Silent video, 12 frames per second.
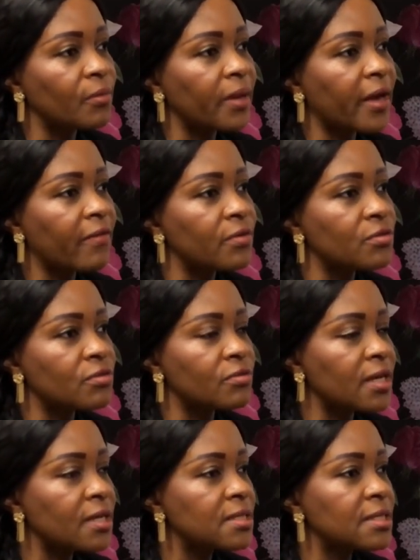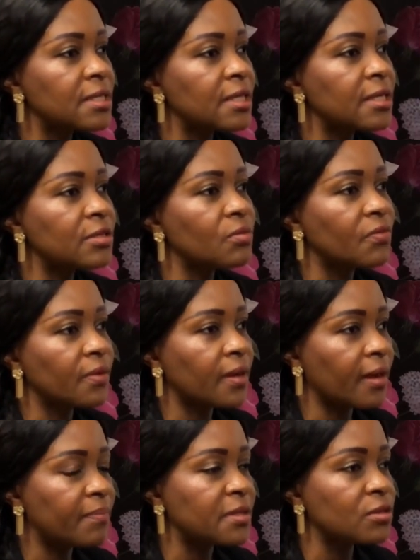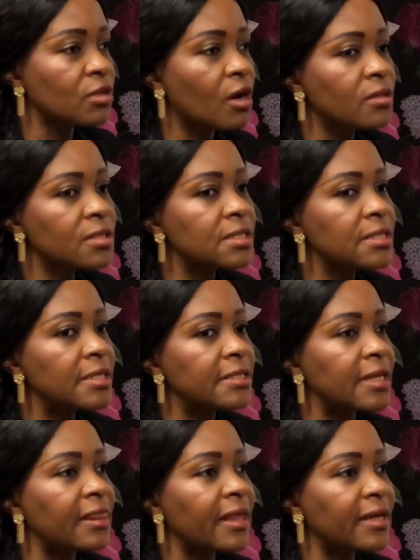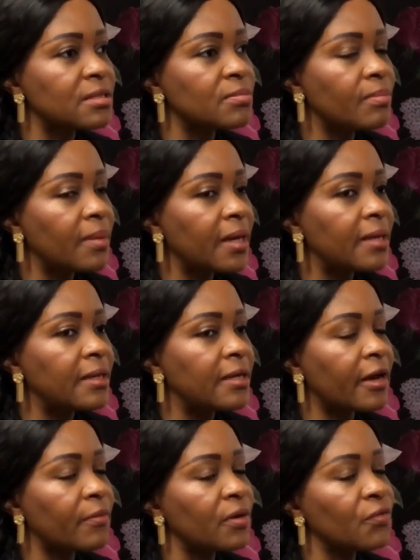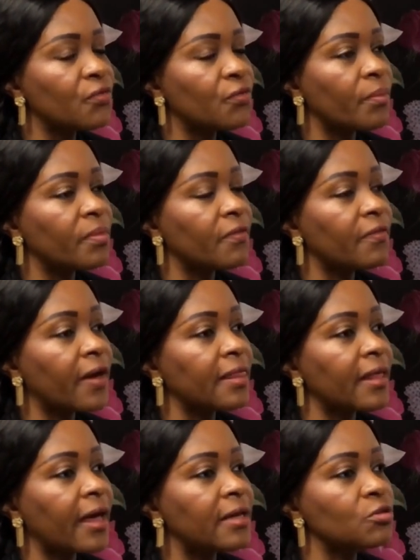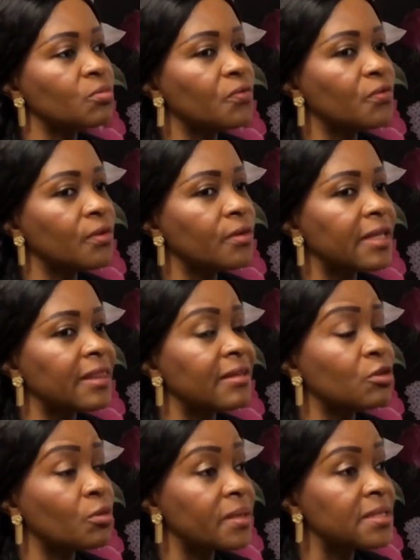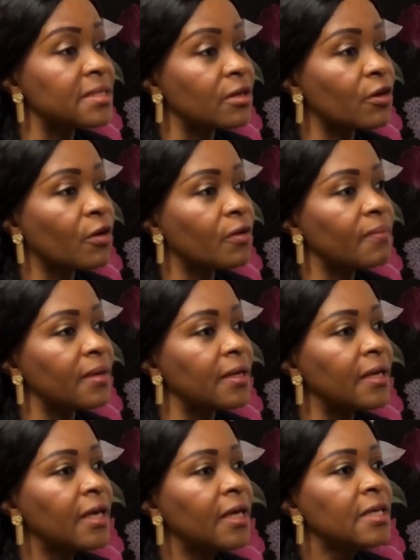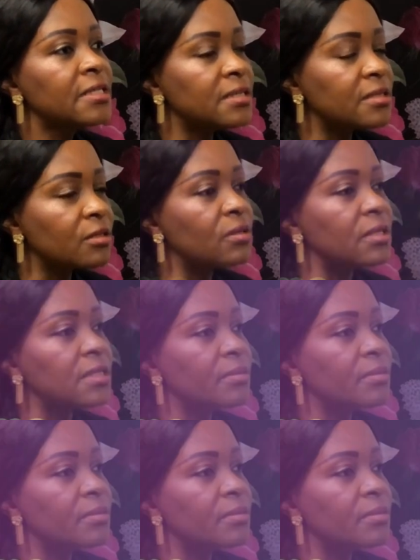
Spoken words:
We haven't raised it, we've kept it constant, and that's mainly coming from the fact that we feel that the domestic economy still needs